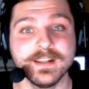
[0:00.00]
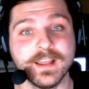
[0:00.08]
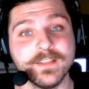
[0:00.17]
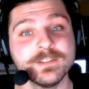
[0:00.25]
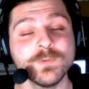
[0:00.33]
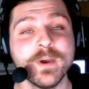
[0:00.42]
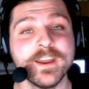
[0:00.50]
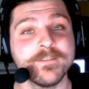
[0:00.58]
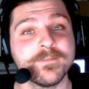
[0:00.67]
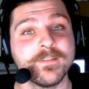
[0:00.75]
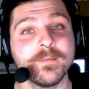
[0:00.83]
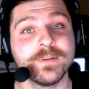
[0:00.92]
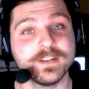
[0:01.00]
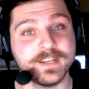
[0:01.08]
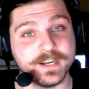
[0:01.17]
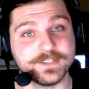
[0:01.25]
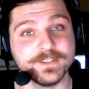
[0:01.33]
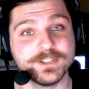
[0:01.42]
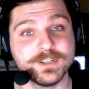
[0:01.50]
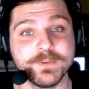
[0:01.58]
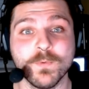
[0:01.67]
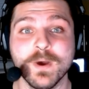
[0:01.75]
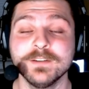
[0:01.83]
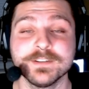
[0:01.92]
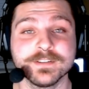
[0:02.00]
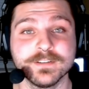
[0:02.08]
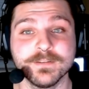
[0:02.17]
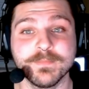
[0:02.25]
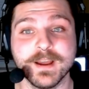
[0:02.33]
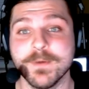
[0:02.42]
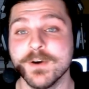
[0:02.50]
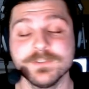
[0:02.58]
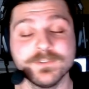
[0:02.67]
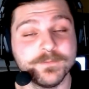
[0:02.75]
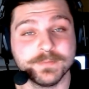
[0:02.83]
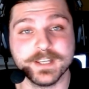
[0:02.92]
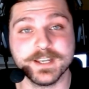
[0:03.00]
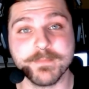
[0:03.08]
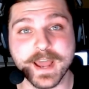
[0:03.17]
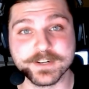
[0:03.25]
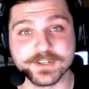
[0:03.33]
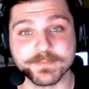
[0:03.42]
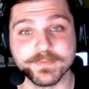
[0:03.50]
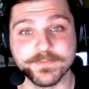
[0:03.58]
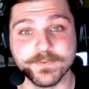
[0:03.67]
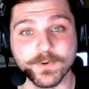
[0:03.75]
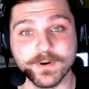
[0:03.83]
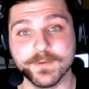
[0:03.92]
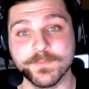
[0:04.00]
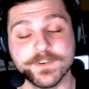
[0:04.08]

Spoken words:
Now this way of protection should be well understood by most who've played Magic before.